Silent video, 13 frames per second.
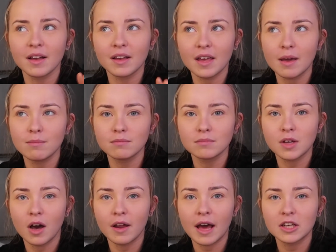Kim
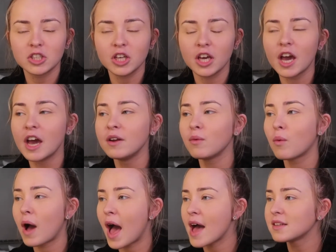Kardashian
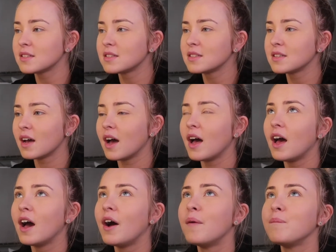West,
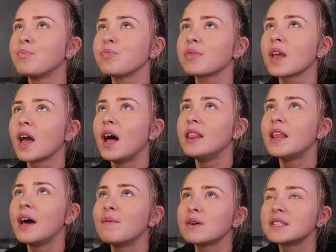and
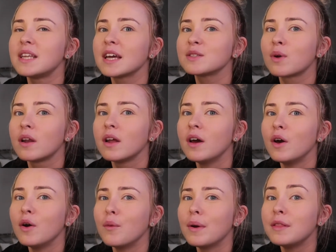then what's the next one?
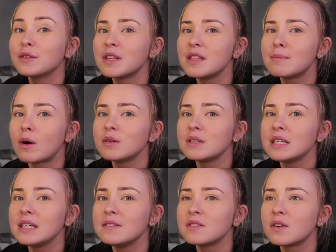When they was at the
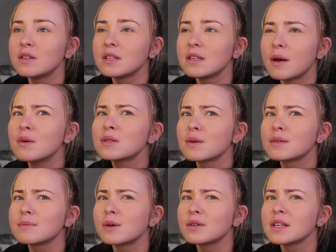Maldives, yeah, it was
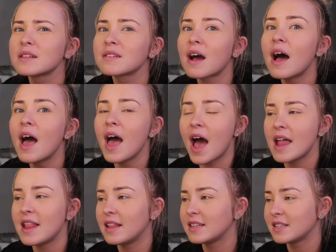on the Maldives as well.
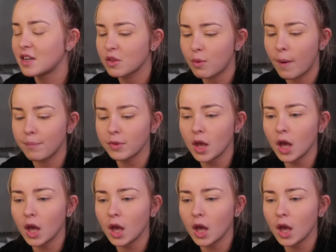And then there's another one.